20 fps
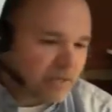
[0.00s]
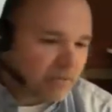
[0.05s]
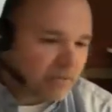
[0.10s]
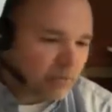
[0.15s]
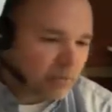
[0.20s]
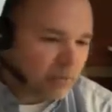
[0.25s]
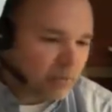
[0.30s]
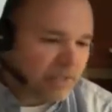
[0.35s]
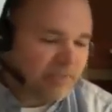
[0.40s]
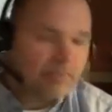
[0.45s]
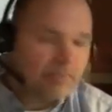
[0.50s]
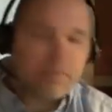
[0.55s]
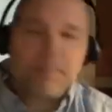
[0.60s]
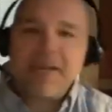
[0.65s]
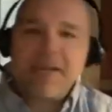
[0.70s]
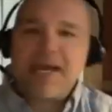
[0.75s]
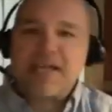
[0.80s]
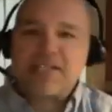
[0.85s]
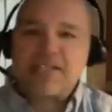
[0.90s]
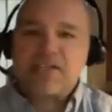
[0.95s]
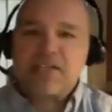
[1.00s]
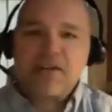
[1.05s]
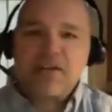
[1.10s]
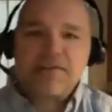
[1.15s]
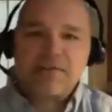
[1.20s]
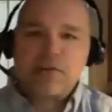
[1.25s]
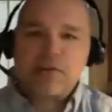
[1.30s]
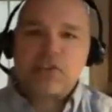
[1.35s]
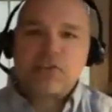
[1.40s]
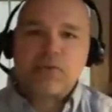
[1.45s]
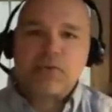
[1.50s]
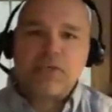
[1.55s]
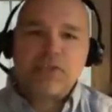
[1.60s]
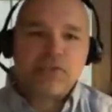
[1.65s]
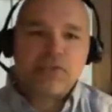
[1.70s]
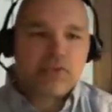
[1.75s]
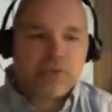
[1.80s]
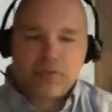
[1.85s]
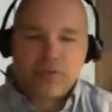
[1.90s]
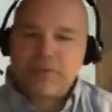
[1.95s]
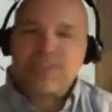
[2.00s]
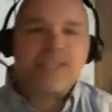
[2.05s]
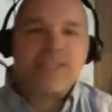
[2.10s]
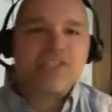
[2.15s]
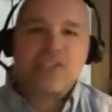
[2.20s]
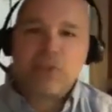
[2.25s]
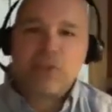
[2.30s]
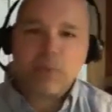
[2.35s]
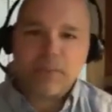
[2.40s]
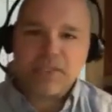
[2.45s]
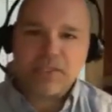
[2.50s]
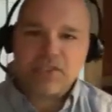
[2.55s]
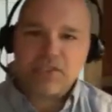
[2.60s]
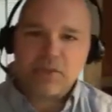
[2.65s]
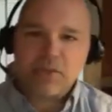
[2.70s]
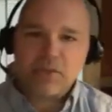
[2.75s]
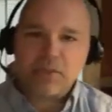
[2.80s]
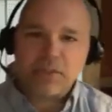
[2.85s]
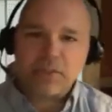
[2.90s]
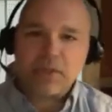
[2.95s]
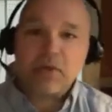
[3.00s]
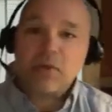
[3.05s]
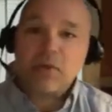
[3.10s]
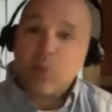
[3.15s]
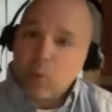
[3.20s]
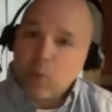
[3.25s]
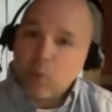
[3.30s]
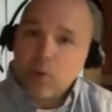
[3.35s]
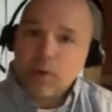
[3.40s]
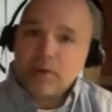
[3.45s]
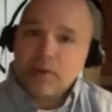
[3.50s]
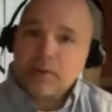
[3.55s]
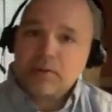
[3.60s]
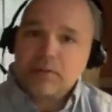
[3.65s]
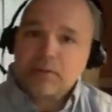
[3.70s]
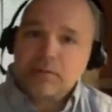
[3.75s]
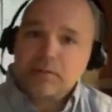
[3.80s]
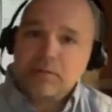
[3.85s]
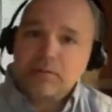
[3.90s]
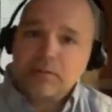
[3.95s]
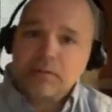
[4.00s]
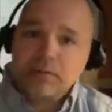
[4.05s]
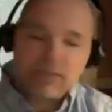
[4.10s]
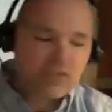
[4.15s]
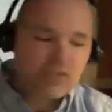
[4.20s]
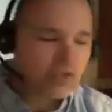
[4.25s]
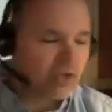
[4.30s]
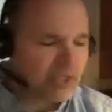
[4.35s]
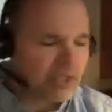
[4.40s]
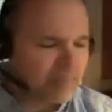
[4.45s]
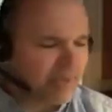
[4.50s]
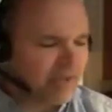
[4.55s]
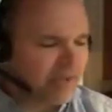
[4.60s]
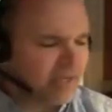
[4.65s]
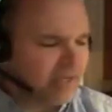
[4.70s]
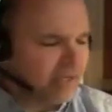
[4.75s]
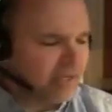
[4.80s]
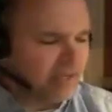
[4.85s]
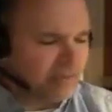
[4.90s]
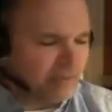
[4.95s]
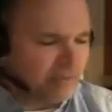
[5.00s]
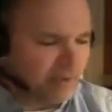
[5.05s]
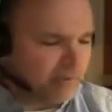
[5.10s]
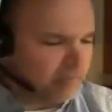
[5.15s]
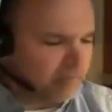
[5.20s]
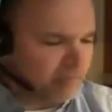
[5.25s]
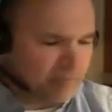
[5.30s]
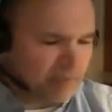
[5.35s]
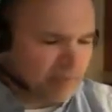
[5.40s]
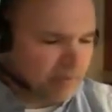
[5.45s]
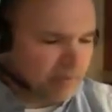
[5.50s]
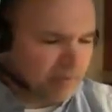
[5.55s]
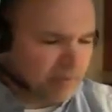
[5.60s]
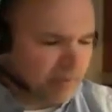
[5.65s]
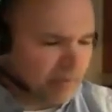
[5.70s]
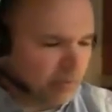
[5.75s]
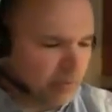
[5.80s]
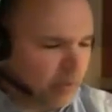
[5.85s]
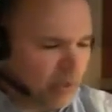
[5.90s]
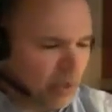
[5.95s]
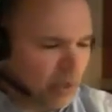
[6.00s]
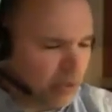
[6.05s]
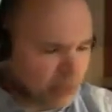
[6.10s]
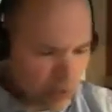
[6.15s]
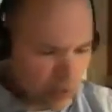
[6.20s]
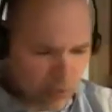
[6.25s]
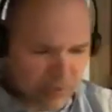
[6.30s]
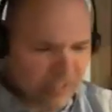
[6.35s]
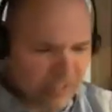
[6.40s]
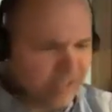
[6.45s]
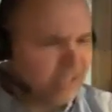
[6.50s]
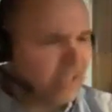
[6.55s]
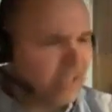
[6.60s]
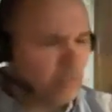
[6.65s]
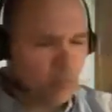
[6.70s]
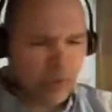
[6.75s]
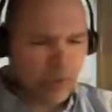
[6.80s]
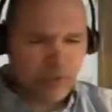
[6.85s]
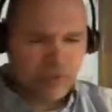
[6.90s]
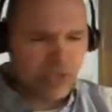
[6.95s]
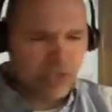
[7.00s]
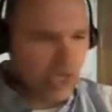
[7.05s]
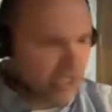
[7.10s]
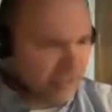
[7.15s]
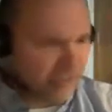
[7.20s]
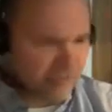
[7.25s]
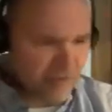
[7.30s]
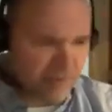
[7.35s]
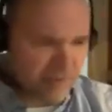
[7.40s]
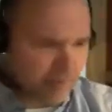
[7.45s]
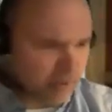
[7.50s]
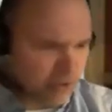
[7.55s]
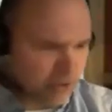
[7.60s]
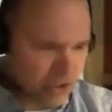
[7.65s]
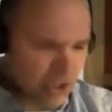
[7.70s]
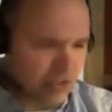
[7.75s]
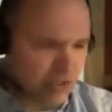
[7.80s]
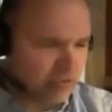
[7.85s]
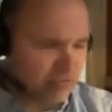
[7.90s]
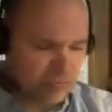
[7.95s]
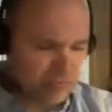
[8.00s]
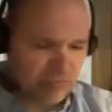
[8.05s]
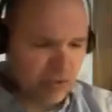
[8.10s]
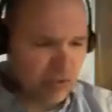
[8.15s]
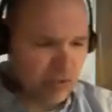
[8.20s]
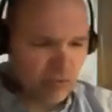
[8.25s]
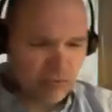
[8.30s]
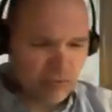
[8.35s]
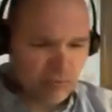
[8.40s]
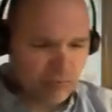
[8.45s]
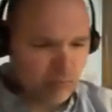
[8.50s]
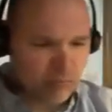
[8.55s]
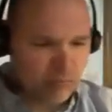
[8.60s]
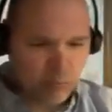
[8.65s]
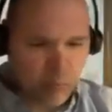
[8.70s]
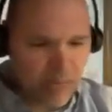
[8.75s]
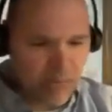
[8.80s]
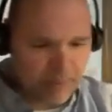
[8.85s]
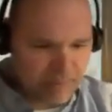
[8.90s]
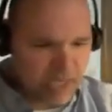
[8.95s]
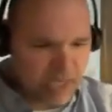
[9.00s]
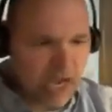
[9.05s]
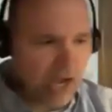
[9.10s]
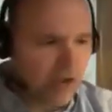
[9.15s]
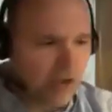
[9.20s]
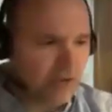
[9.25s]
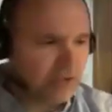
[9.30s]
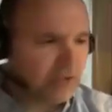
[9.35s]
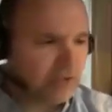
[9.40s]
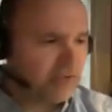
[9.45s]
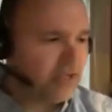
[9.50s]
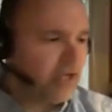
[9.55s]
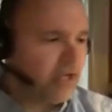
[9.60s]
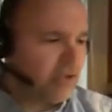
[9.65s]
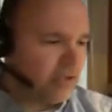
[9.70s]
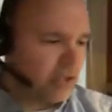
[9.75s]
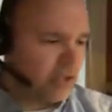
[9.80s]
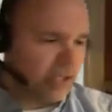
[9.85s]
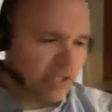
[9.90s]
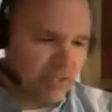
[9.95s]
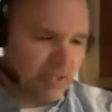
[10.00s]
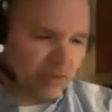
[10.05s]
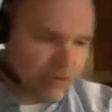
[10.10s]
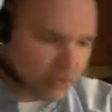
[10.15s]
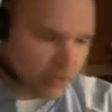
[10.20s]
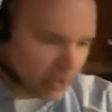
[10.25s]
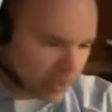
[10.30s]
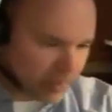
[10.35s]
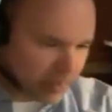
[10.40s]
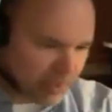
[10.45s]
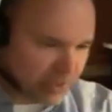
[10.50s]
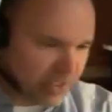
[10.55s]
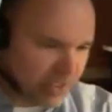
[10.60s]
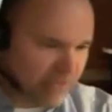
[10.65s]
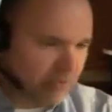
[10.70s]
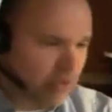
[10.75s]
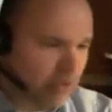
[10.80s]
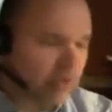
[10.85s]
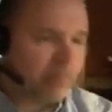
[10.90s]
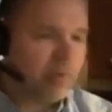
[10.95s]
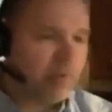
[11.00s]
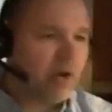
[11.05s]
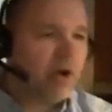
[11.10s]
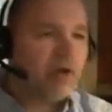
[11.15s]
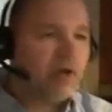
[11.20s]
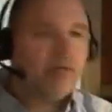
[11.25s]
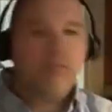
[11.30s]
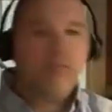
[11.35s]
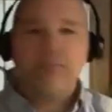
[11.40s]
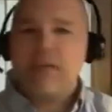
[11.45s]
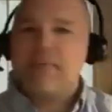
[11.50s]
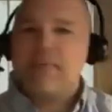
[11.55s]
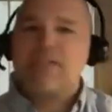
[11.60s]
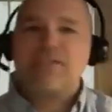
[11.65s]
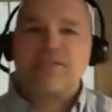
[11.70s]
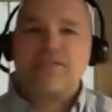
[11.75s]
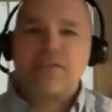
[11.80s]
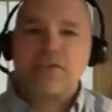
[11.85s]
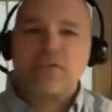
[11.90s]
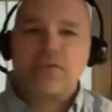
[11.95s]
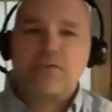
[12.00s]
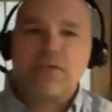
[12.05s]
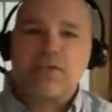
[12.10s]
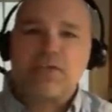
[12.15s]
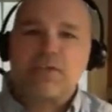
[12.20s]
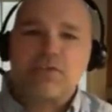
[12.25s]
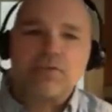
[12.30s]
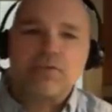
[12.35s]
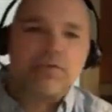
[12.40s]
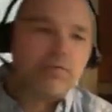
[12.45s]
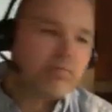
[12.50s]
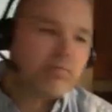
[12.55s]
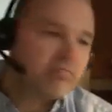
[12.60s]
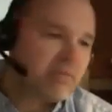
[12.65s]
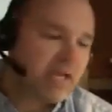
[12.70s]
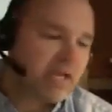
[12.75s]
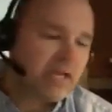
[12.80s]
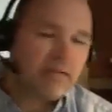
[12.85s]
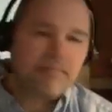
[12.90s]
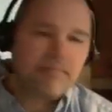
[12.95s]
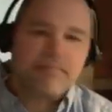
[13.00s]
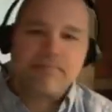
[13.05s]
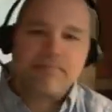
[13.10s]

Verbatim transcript: we'll give him the pass. First grade truther, he doesn't know what he's doing. Or he's talking about the, the, we all know the elite want 95% you know wiped out and the he'll talk about the evil cabal maybe he's a first grade truther hey